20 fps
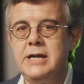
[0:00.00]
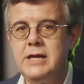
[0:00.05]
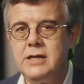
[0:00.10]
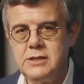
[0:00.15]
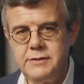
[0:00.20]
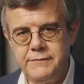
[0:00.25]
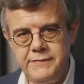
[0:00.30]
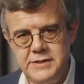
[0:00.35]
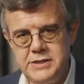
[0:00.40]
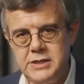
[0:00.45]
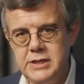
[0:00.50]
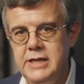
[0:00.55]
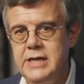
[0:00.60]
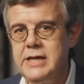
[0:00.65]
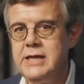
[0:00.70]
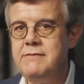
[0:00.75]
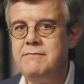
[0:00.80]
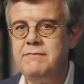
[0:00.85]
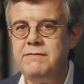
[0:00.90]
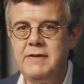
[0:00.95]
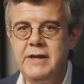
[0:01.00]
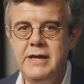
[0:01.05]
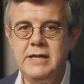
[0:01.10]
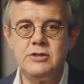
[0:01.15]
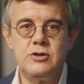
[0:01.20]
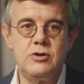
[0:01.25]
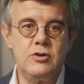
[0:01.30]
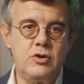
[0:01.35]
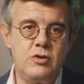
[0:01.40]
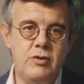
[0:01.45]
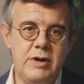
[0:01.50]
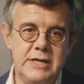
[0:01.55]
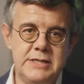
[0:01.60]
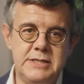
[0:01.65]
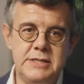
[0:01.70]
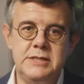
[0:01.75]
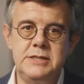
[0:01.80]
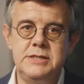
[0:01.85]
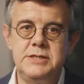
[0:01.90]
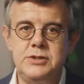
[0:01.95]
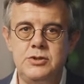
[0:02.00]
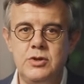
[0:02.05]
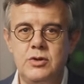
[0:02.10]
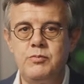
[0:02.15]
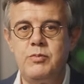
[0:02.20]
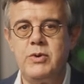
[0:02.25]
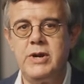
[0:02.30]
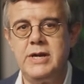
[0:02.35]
and artificially inflate or crash stock